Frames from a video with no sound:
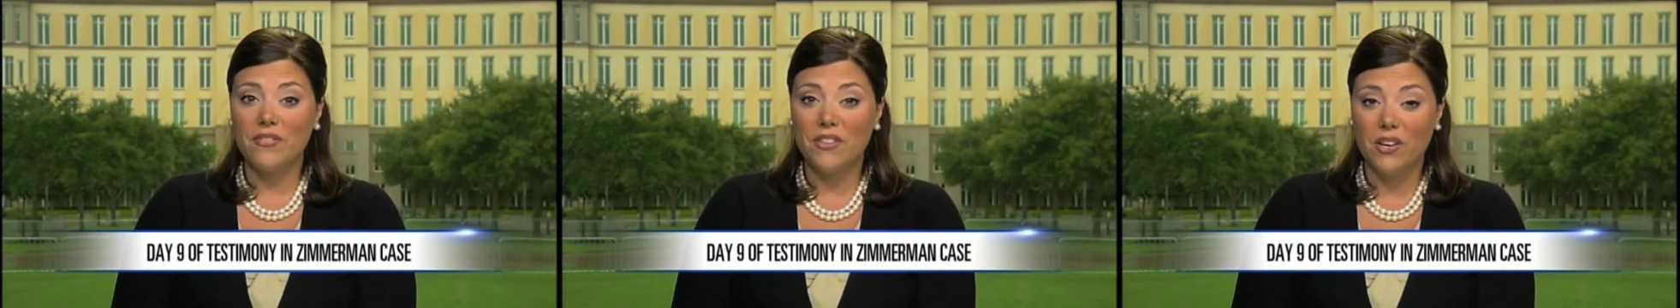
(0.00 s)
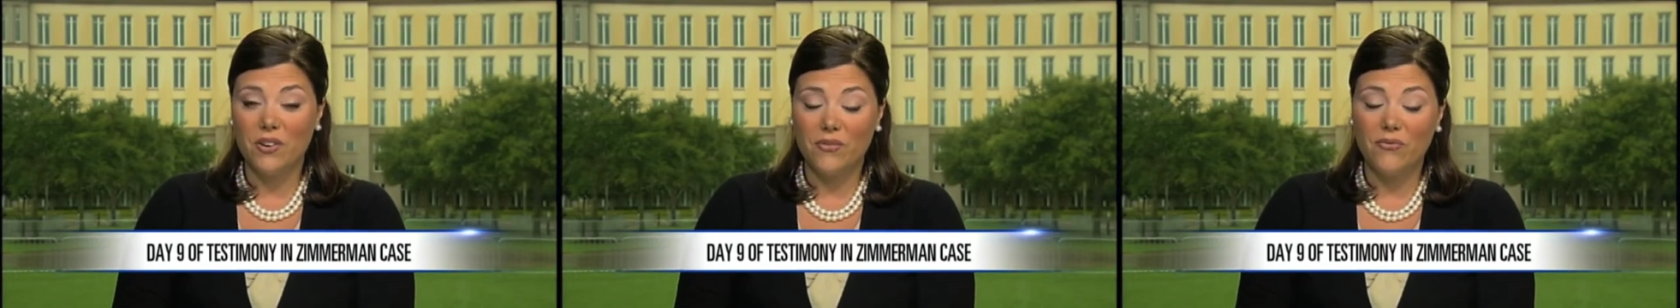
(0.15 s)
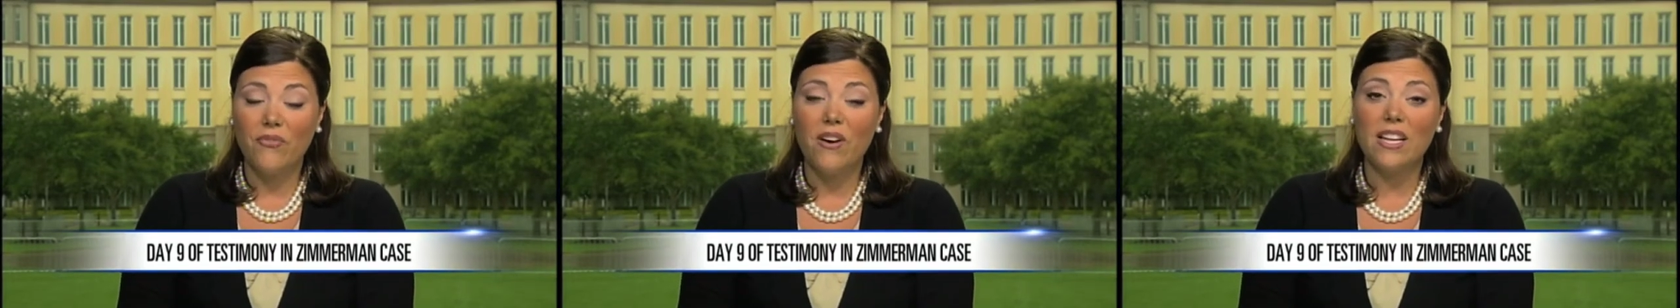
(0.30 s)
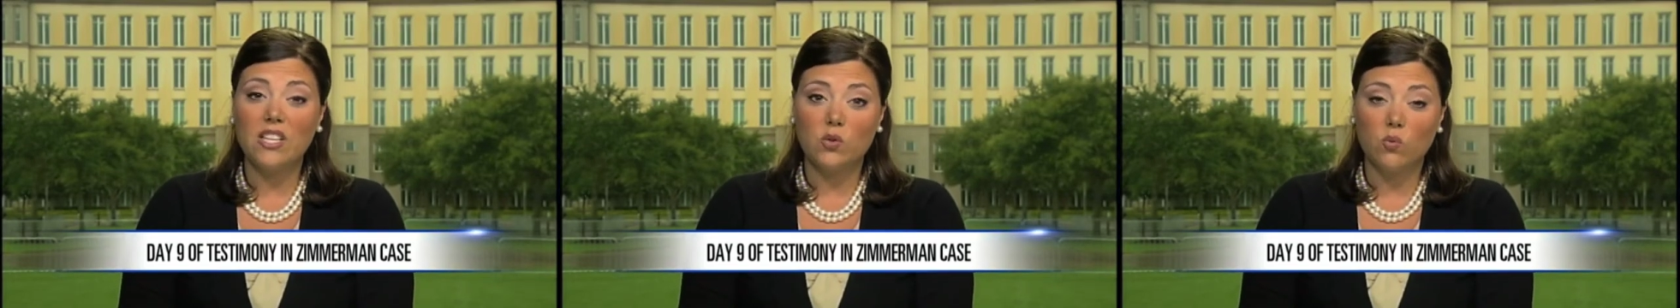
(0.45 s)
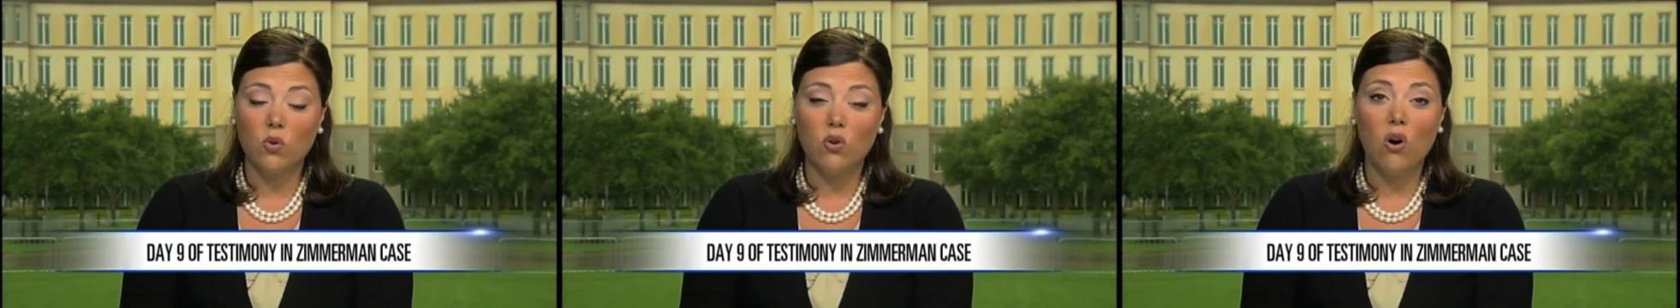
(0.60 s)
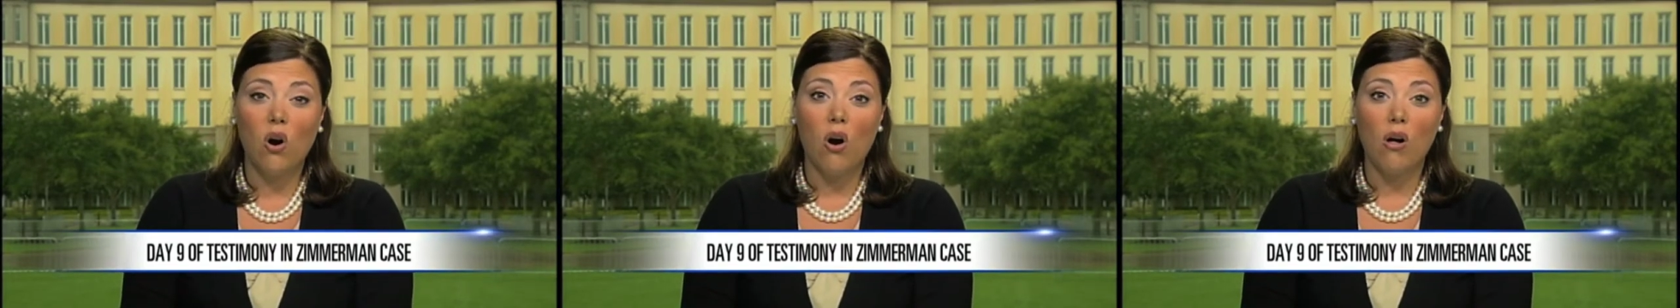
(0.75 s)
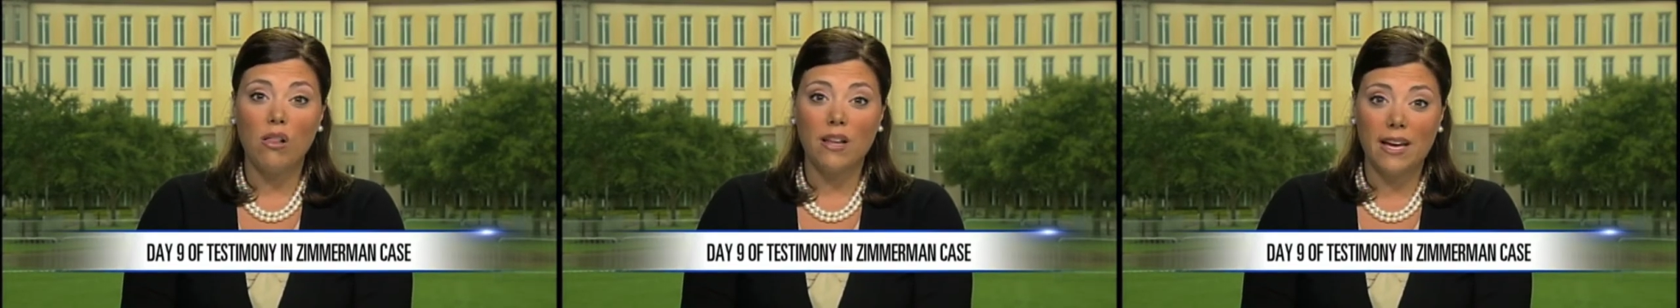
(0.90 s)
the defense will
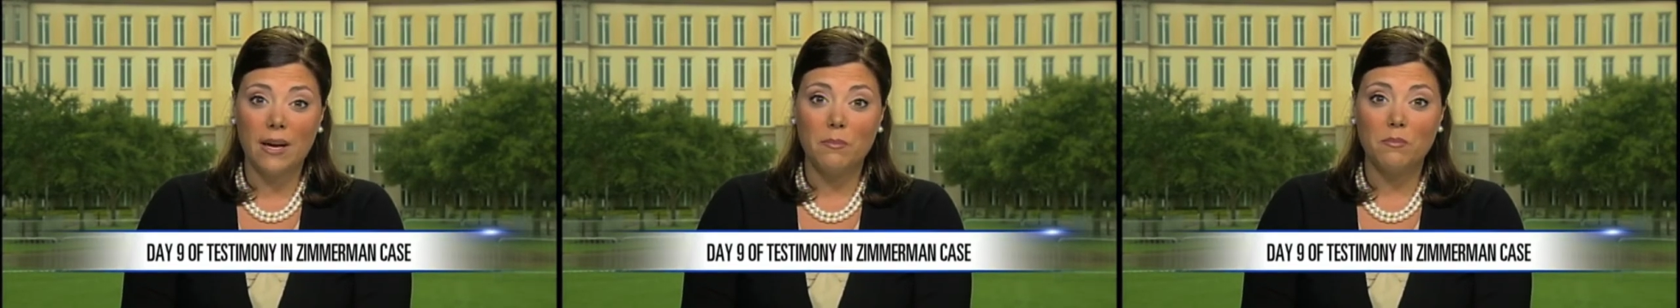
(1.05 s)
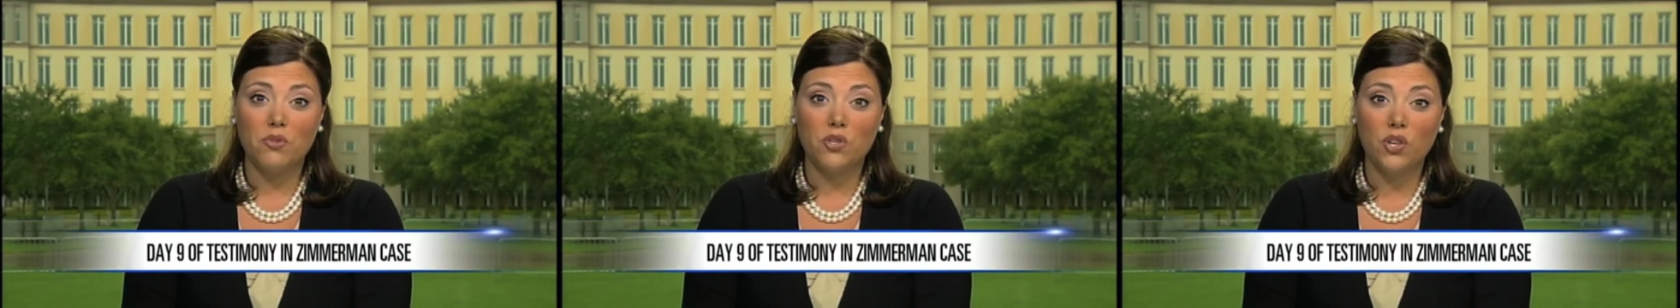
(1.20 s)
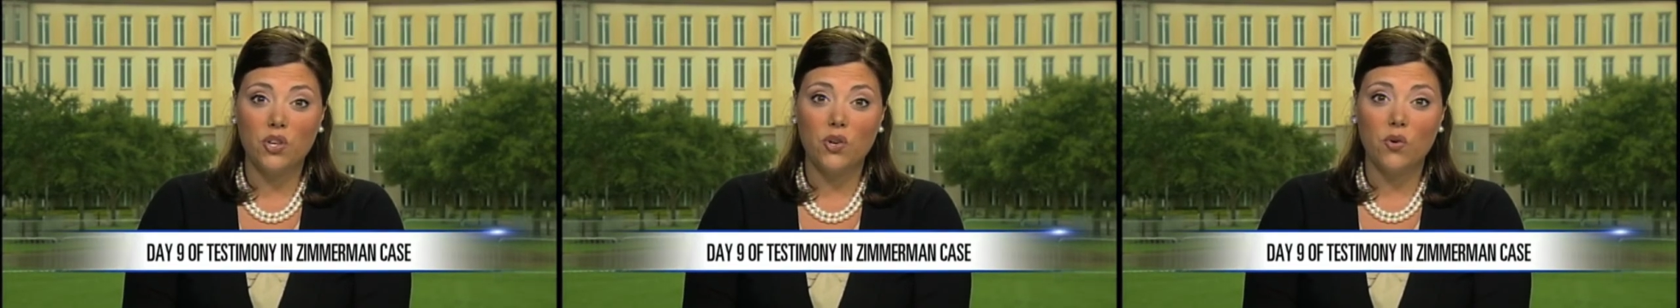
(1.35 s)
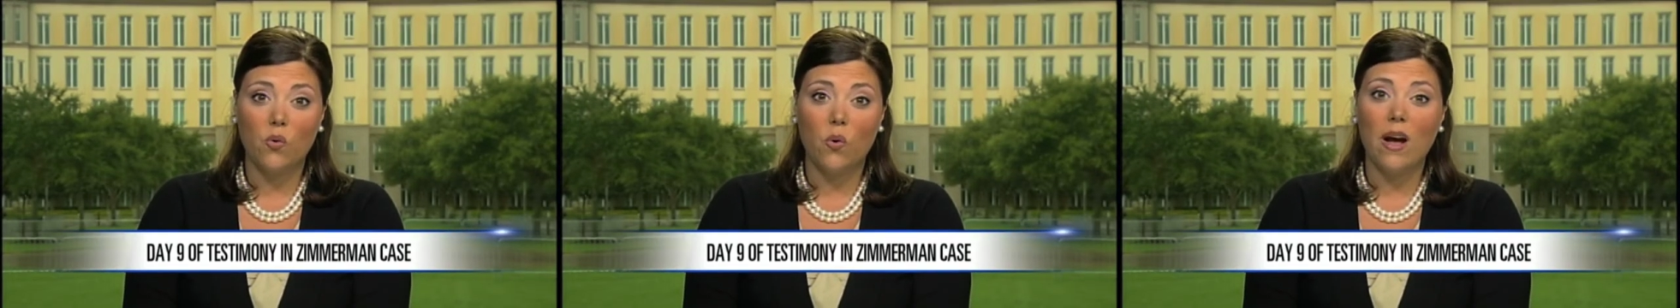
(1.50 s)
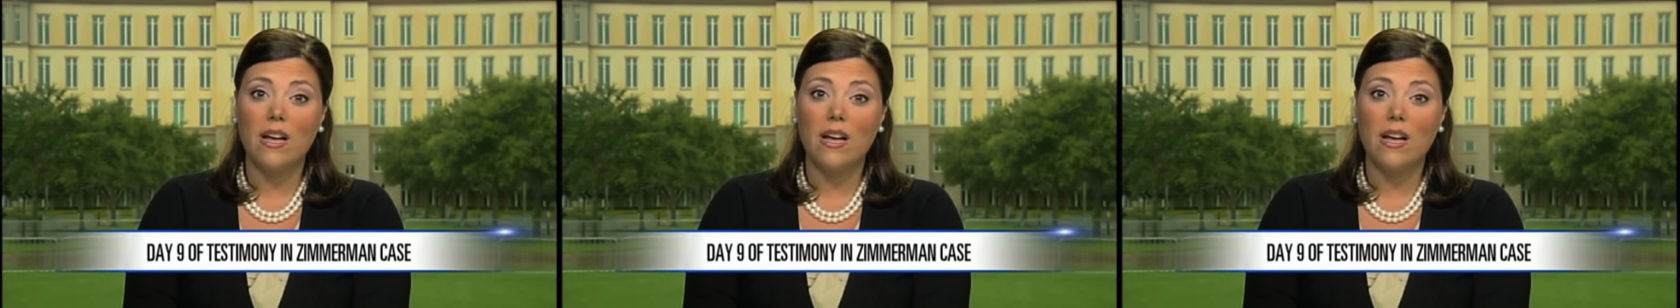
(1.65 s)
call him too